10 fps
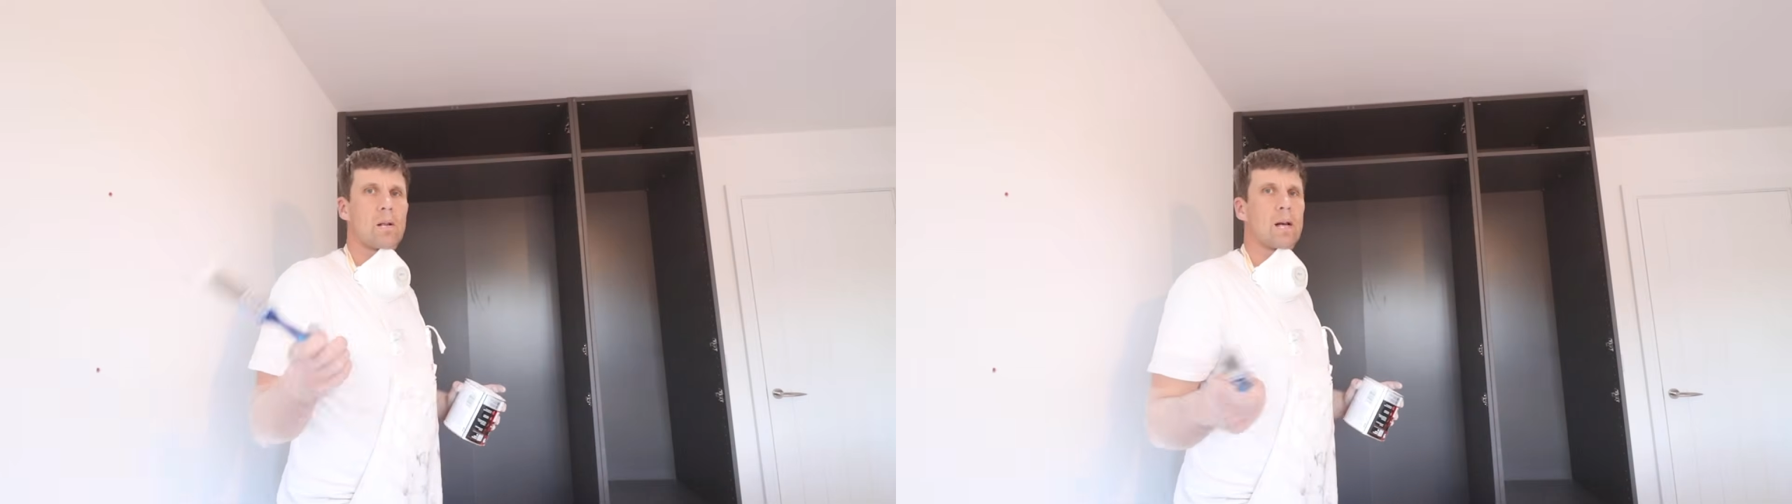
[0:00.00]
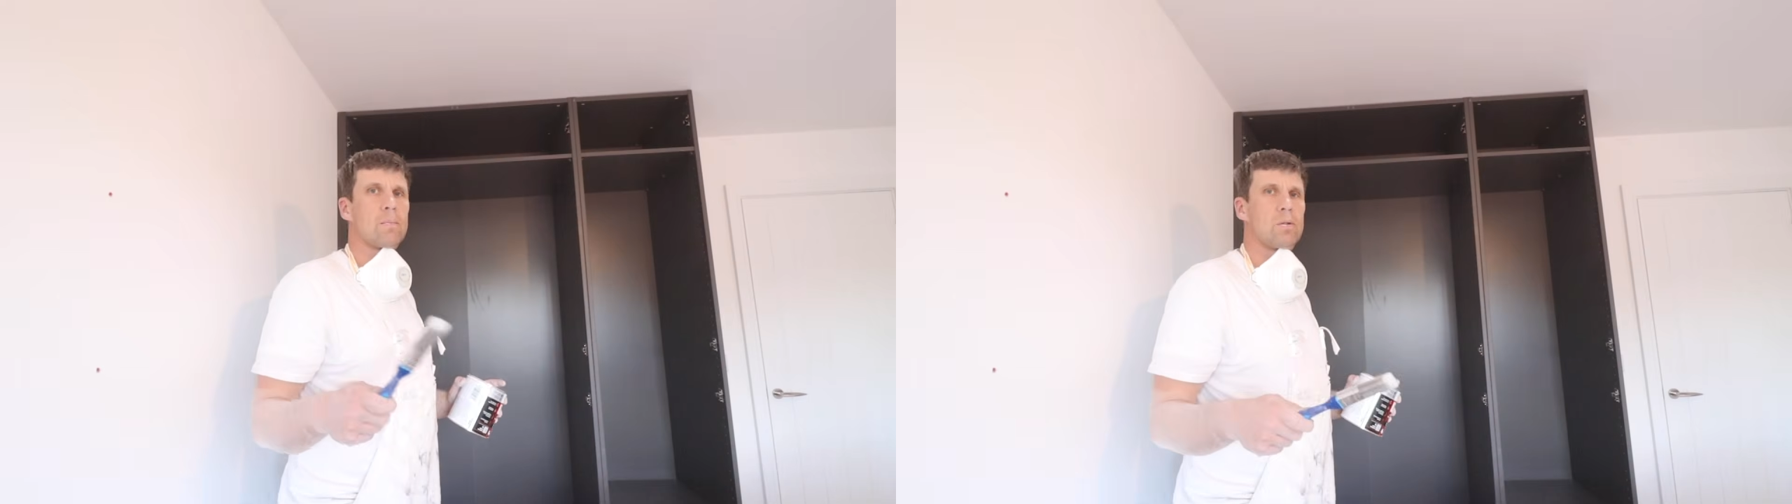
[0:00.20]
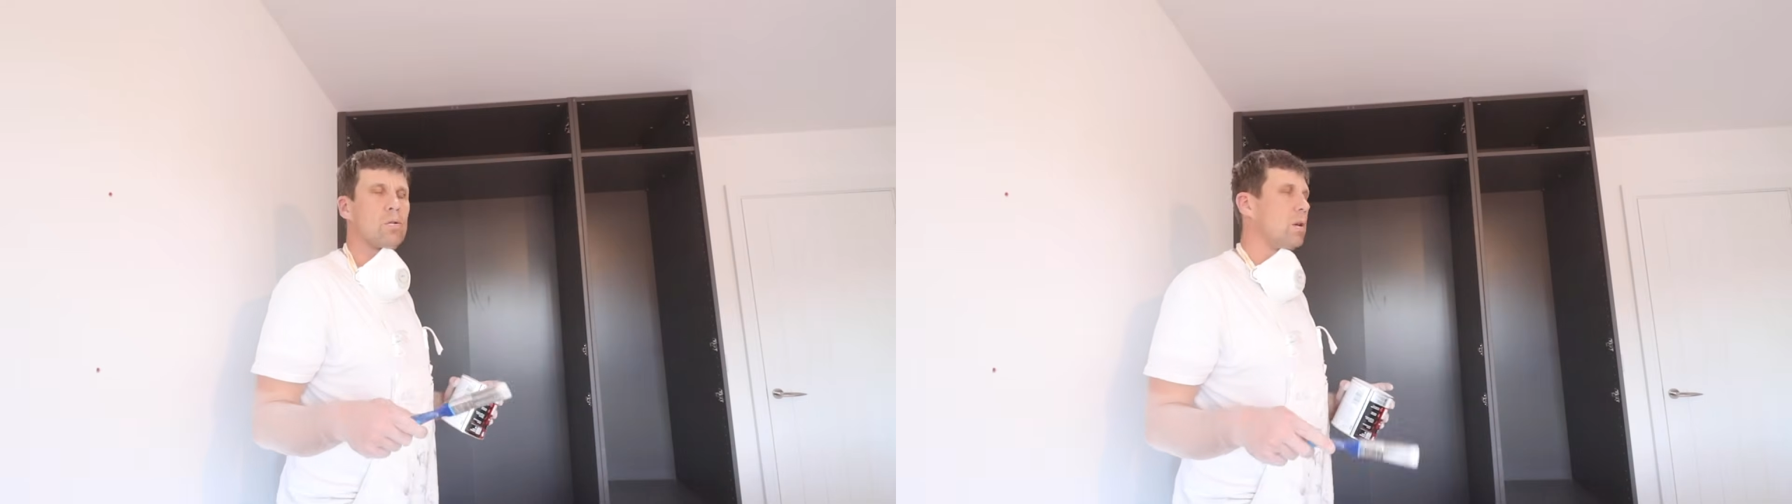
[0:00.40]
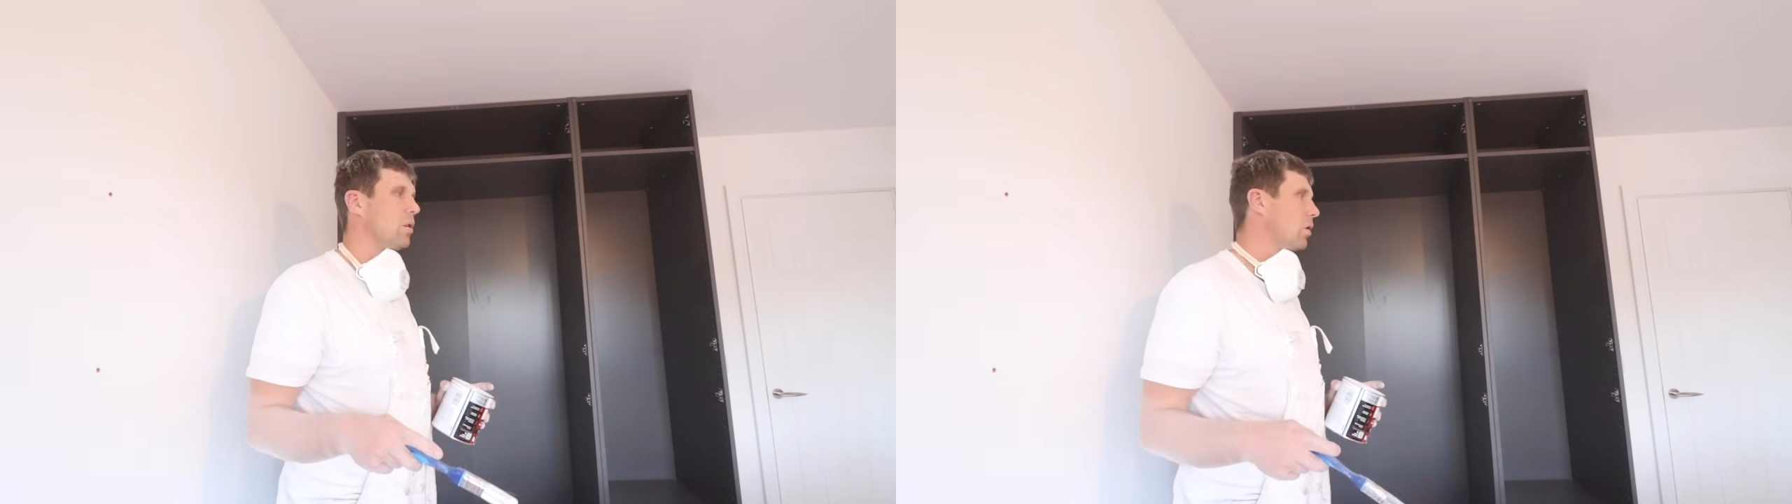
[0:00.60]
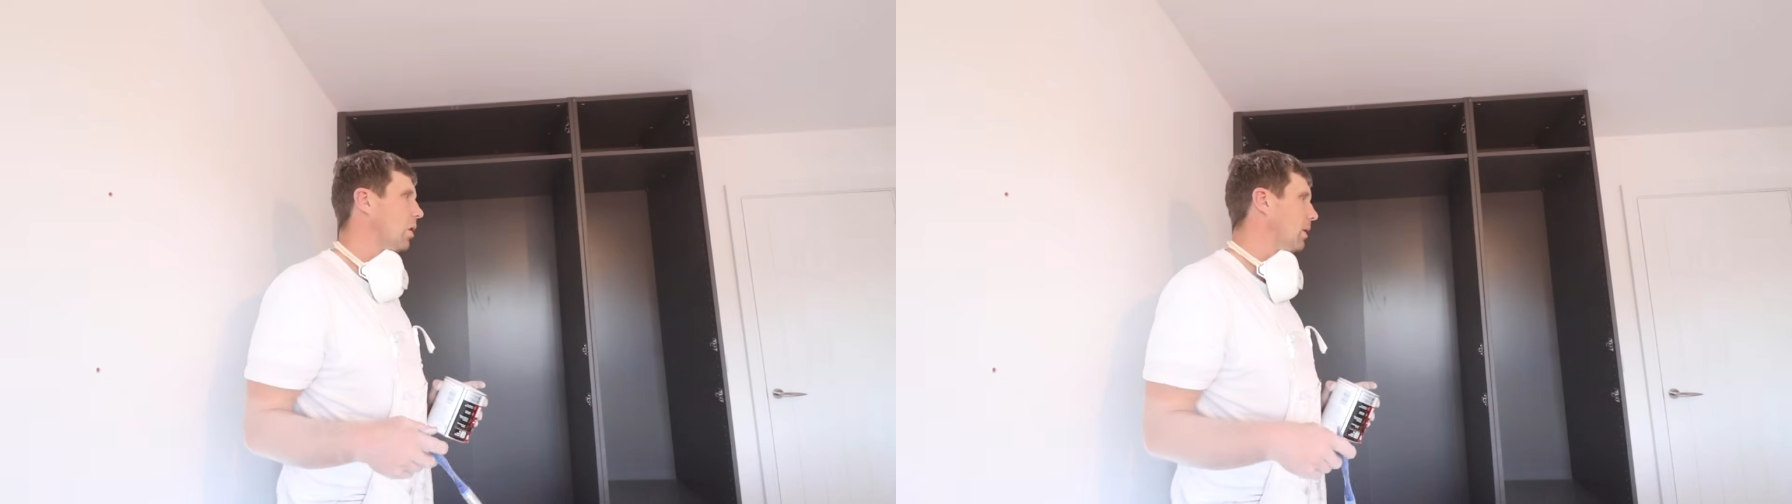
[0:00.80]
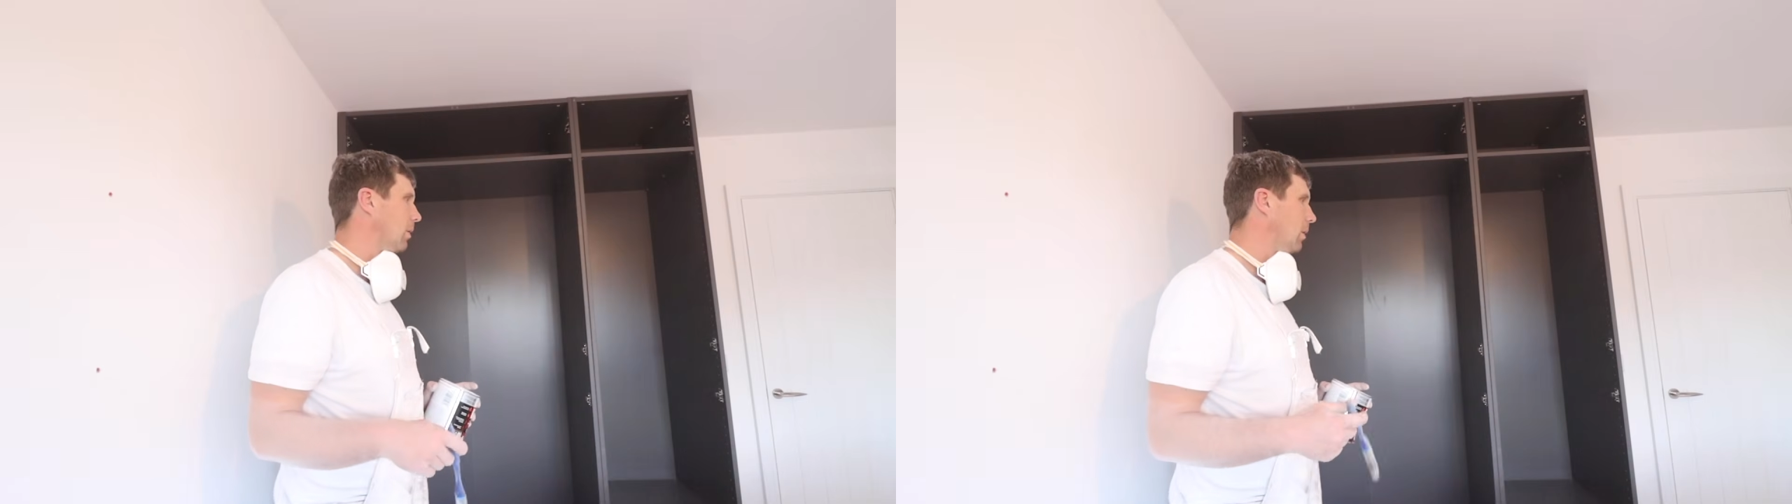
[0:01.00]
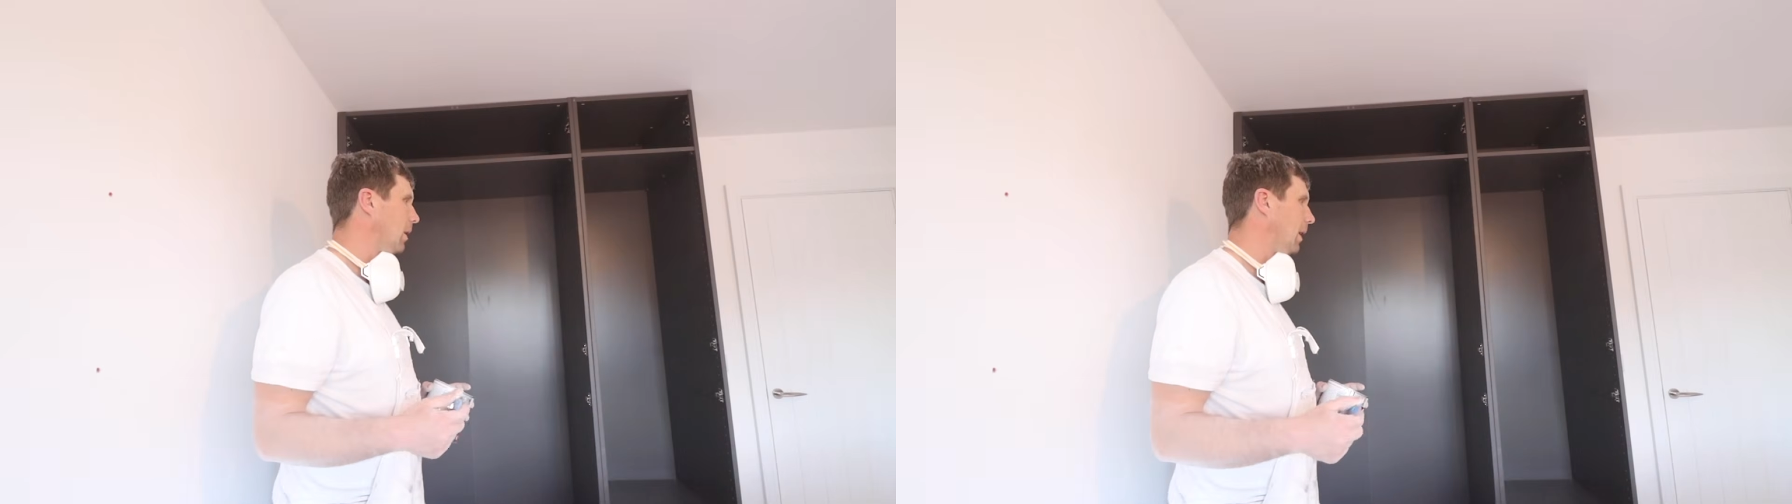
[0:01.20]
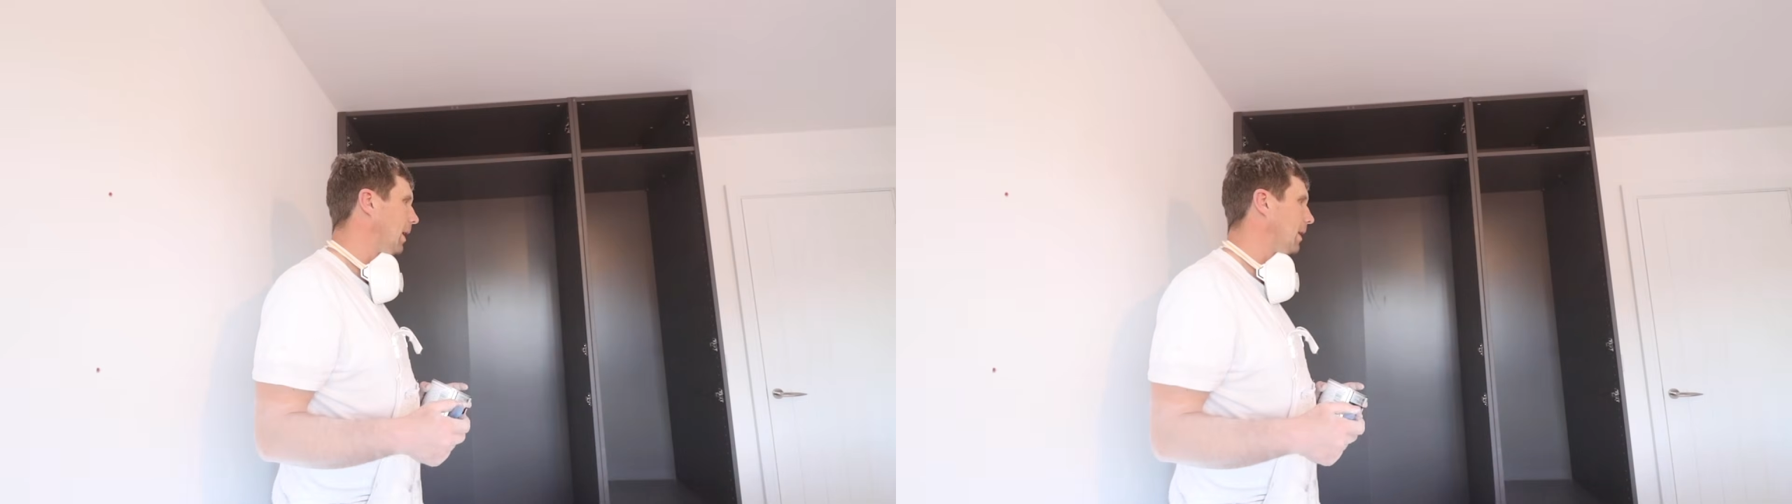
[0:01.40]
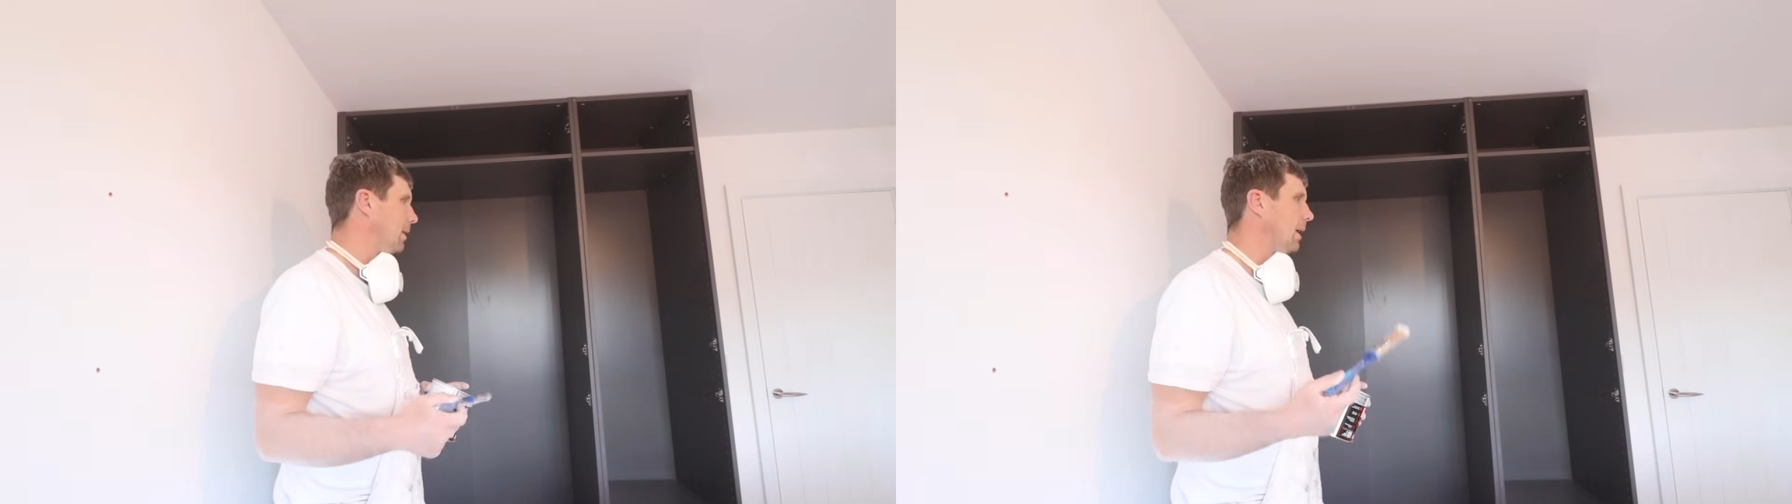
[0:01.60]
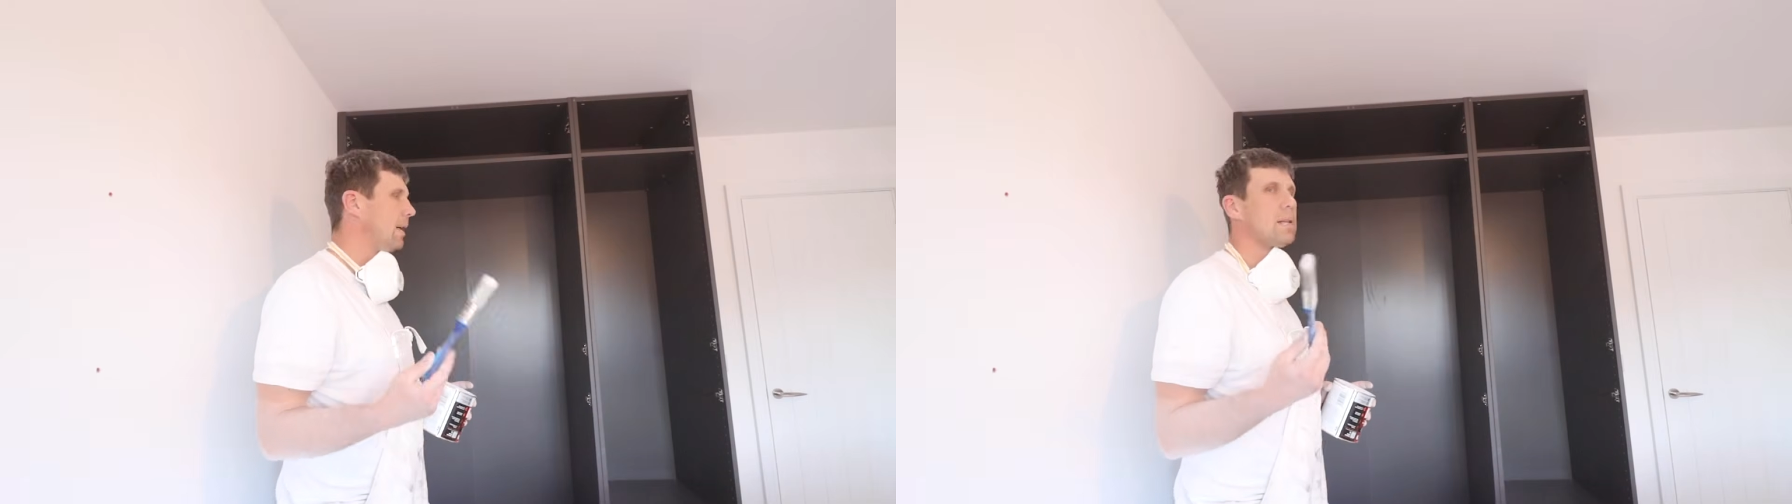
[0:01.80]
That can be done, sorted out at a later
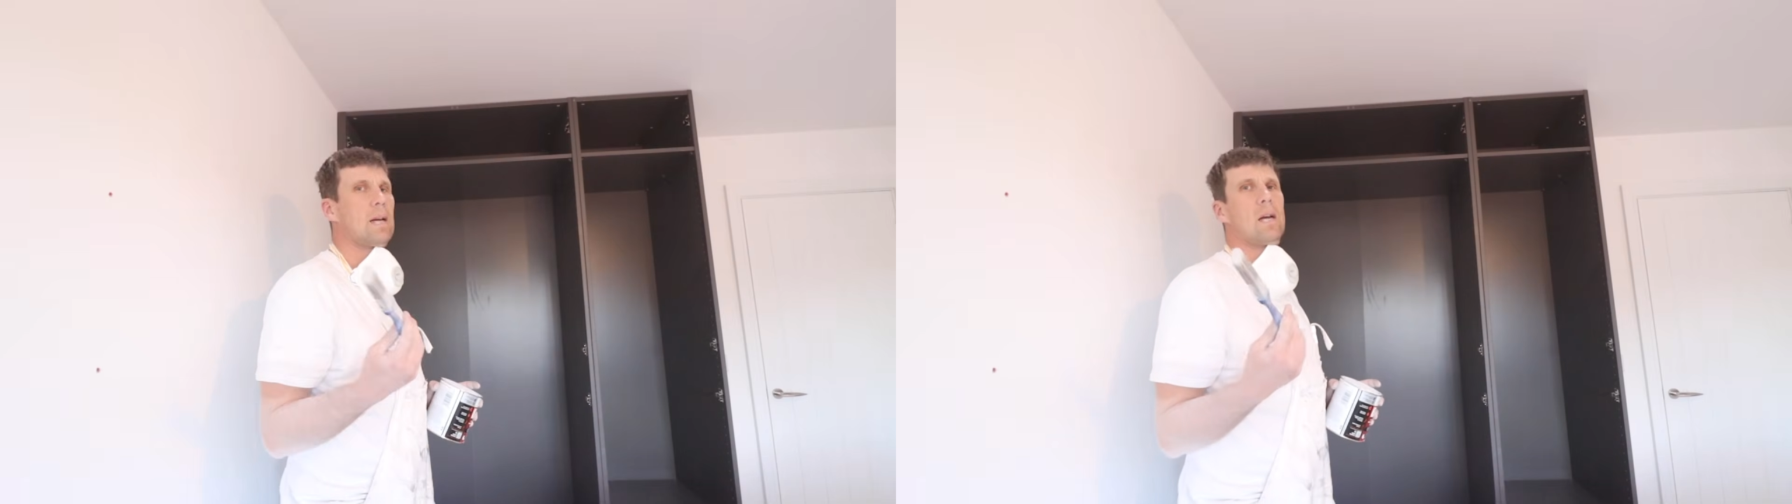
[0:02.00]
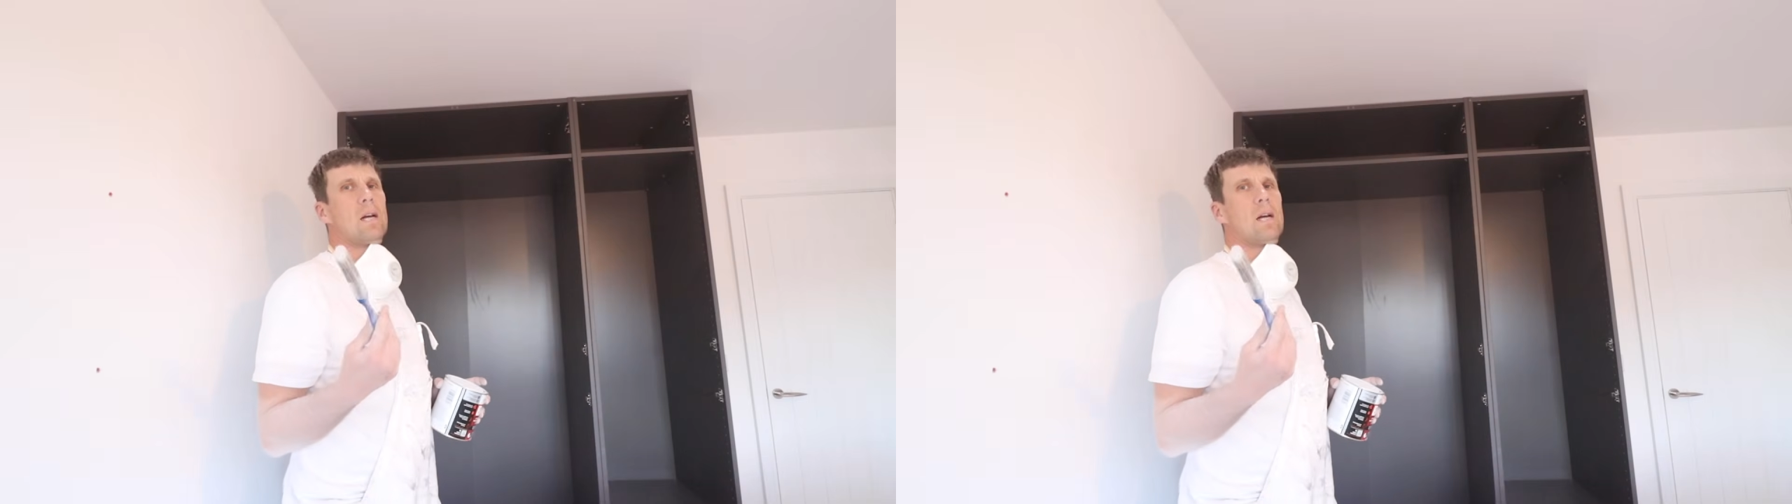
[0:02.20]
date.